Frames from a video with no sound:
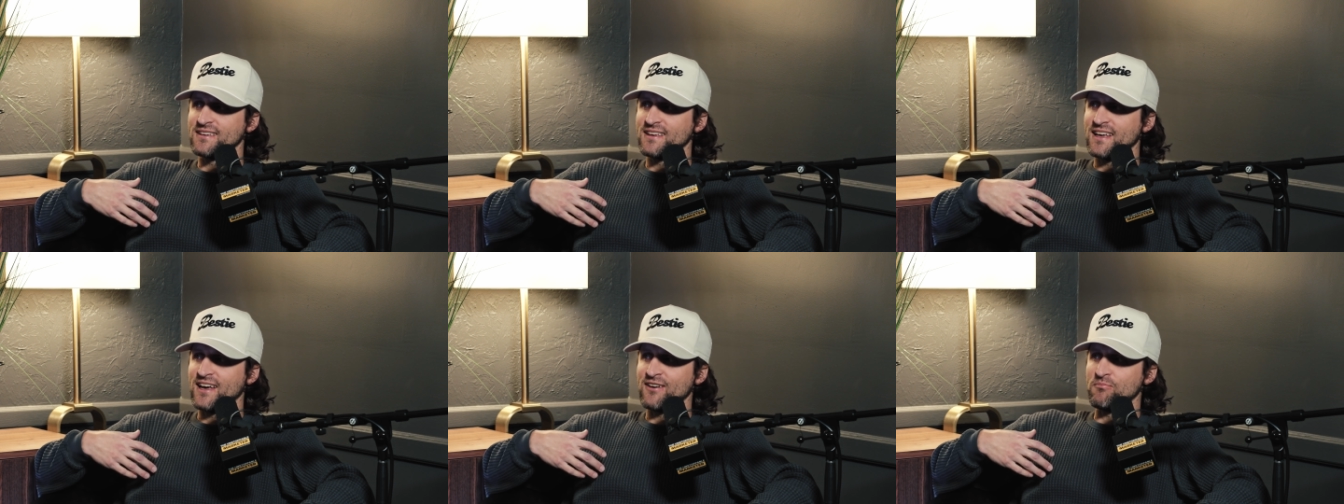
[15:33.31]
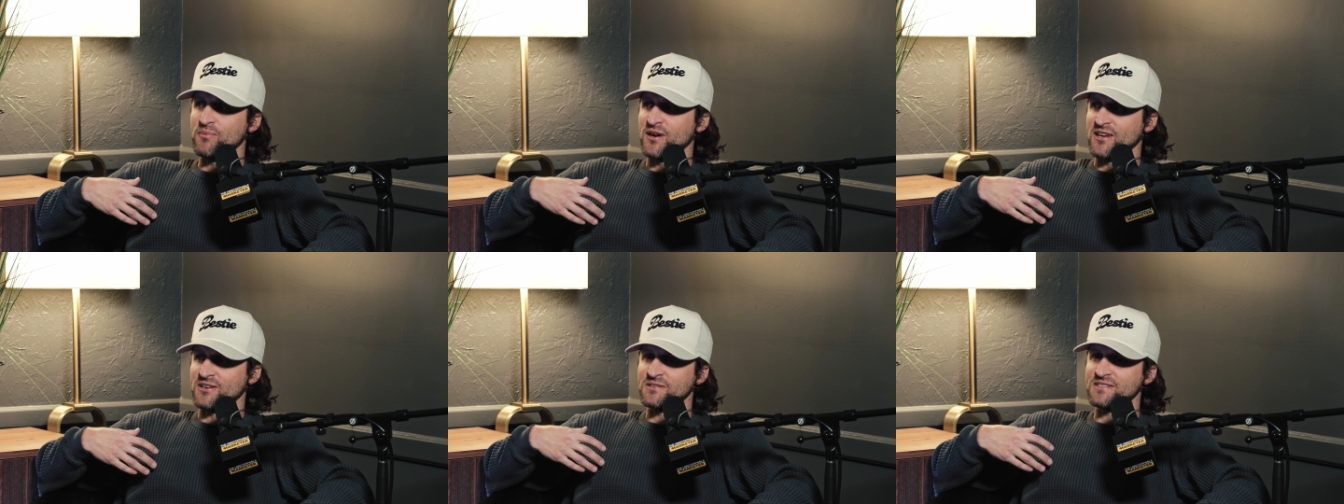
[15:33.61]

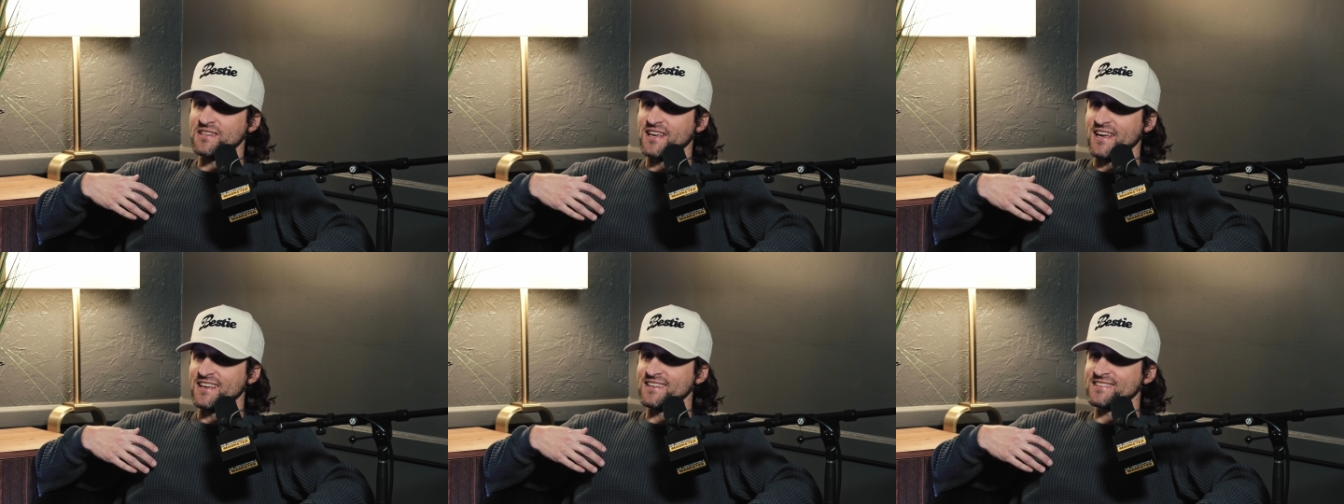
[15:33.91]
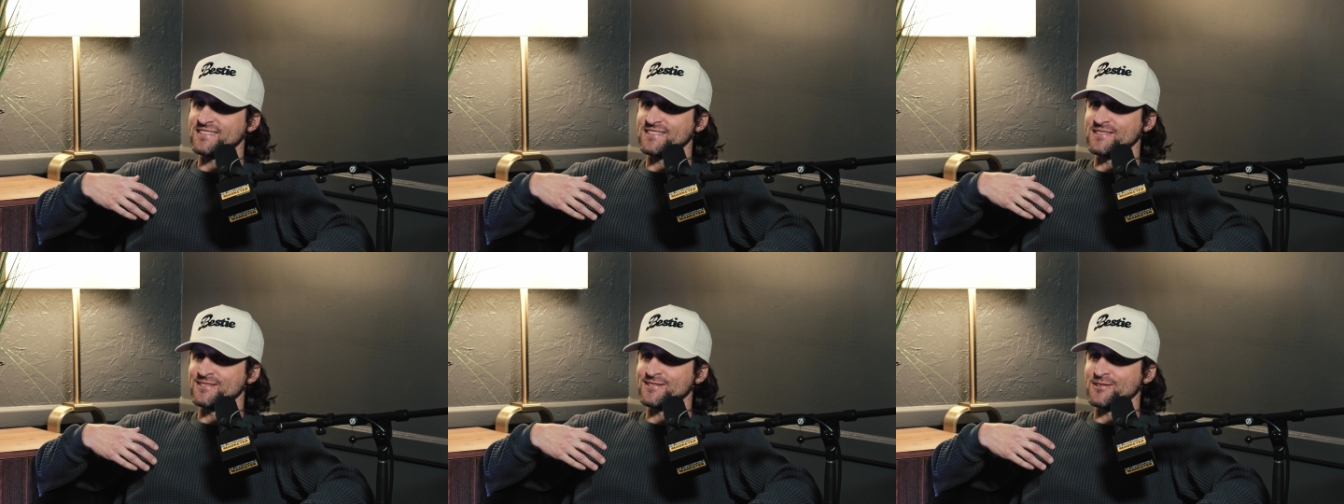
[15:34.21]
have better
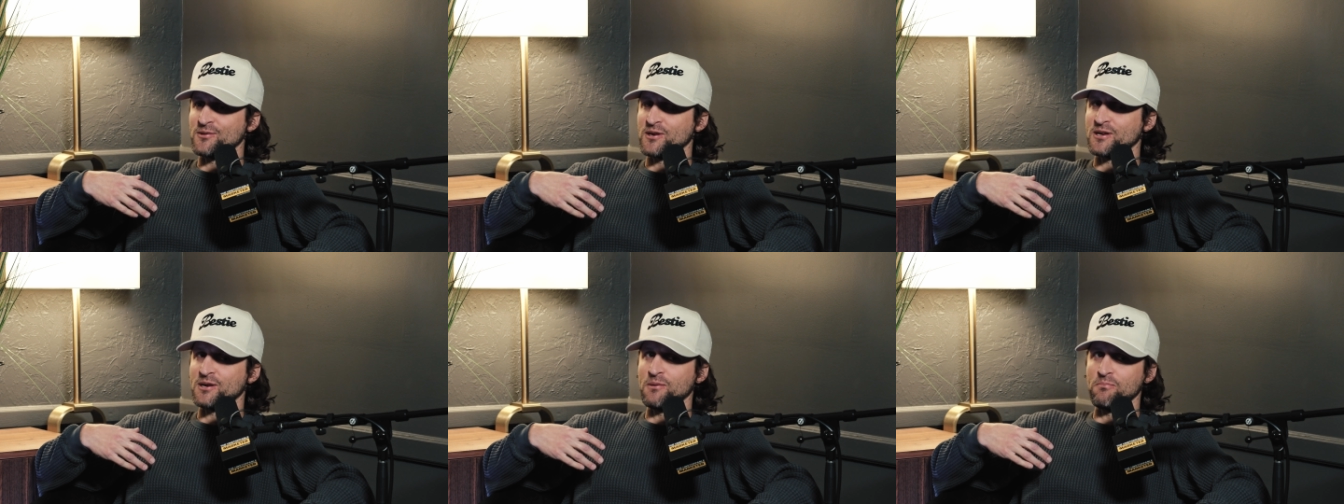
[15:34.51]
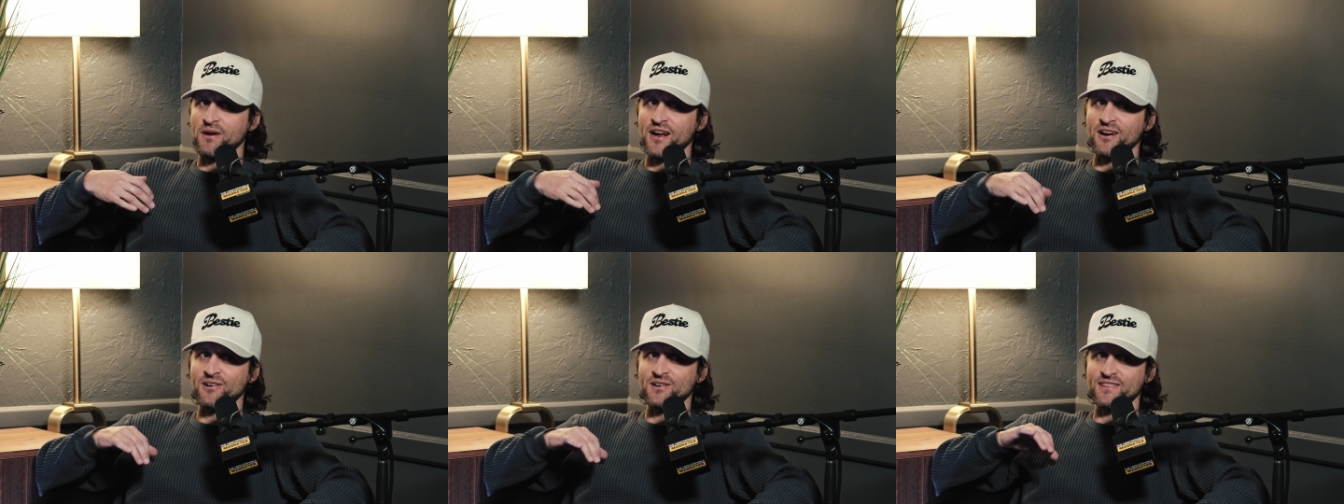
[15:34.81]
taste, and so like
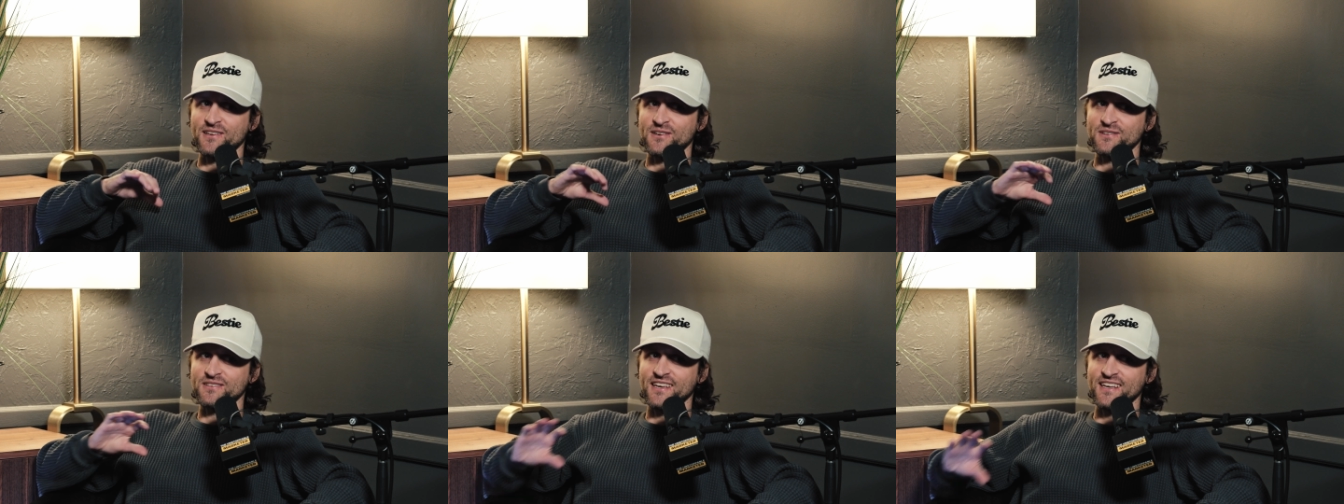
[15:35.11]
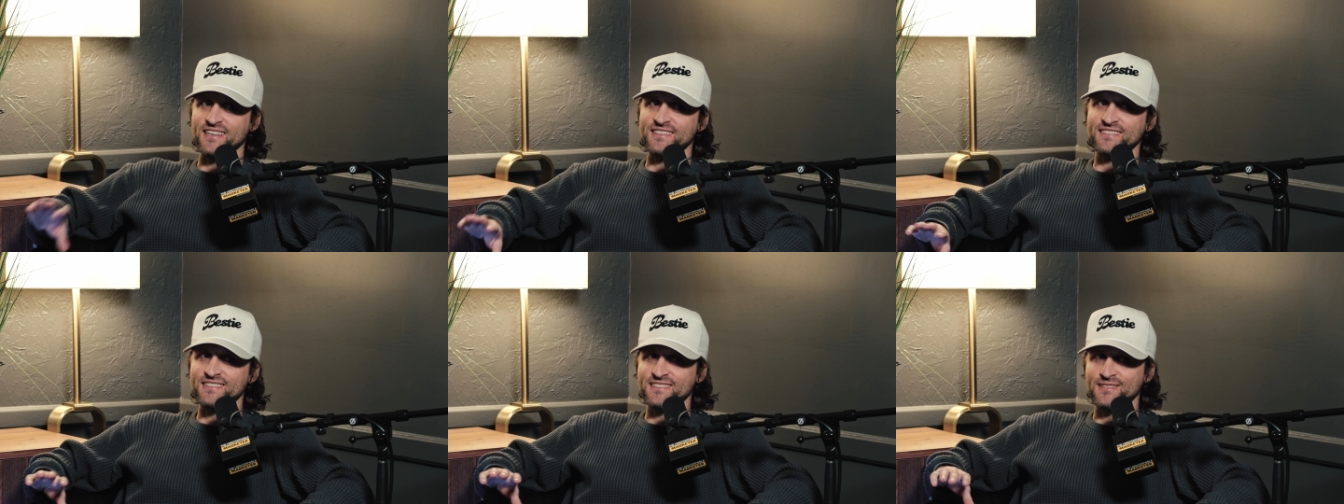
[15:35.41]
comparing their
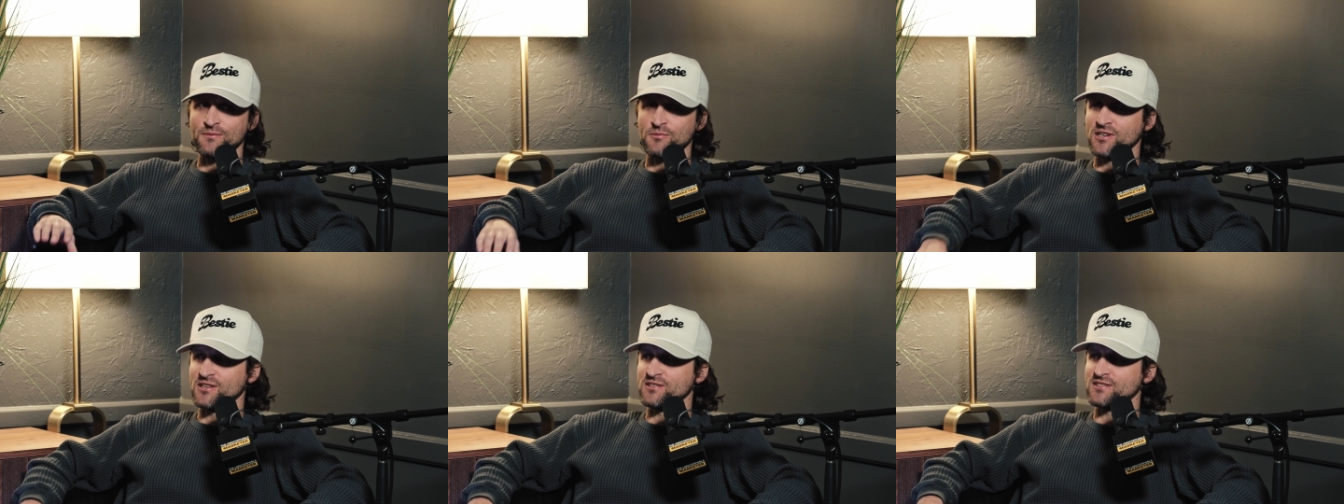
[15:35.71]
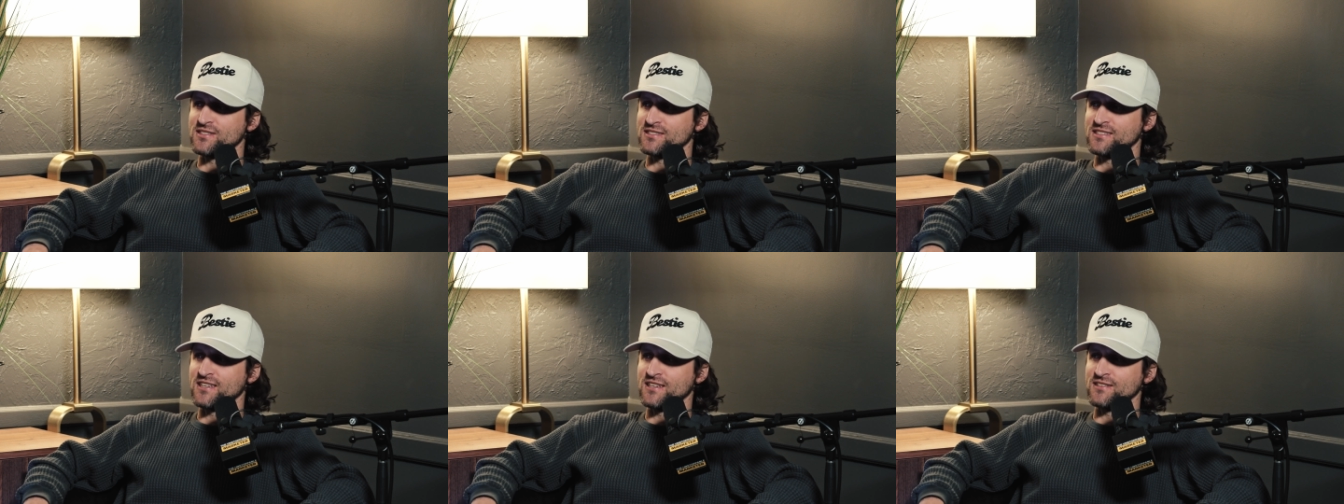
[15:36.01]
taste to someone
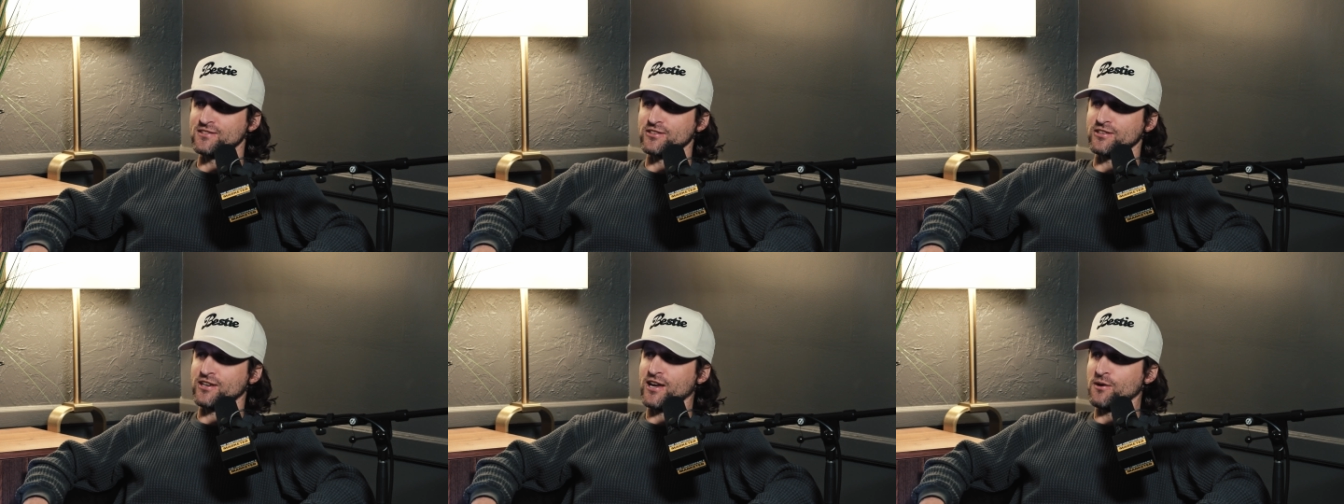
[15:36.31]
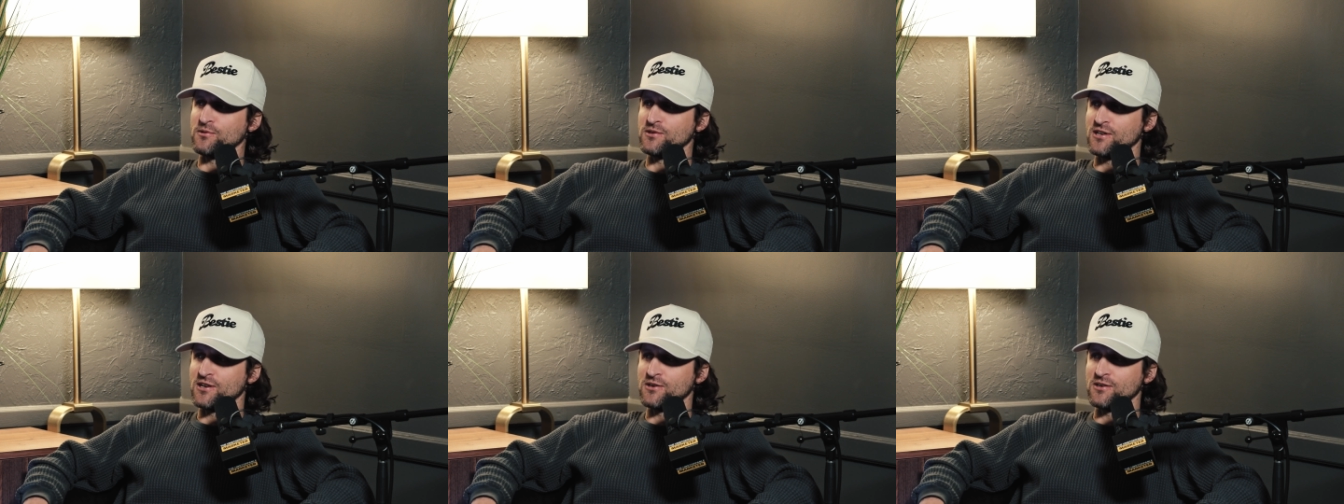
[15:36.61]
else's taste is like,
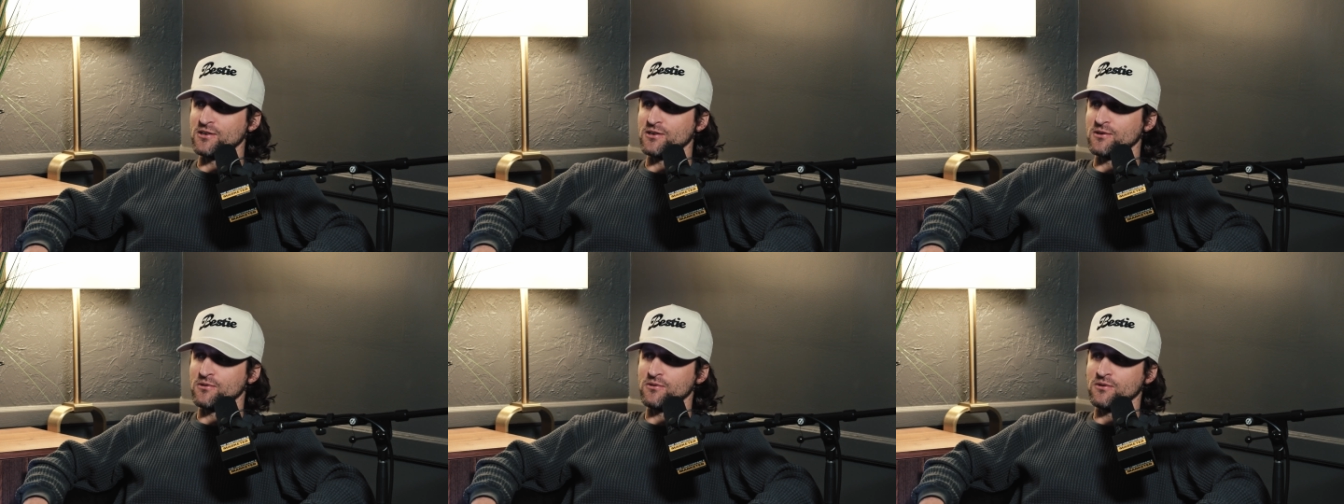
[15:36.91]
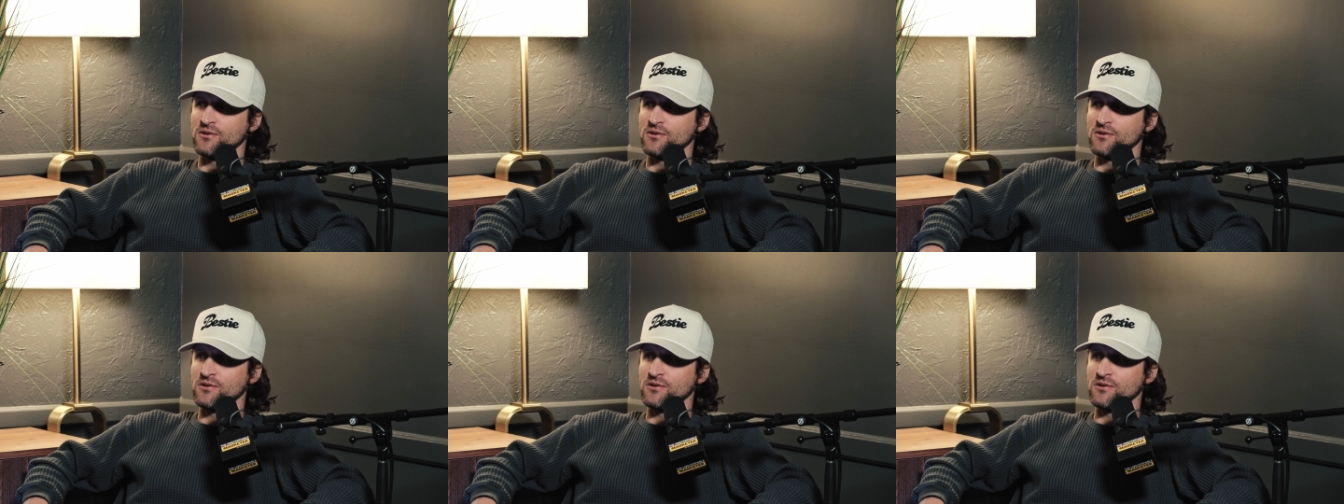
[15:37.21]
how dare you?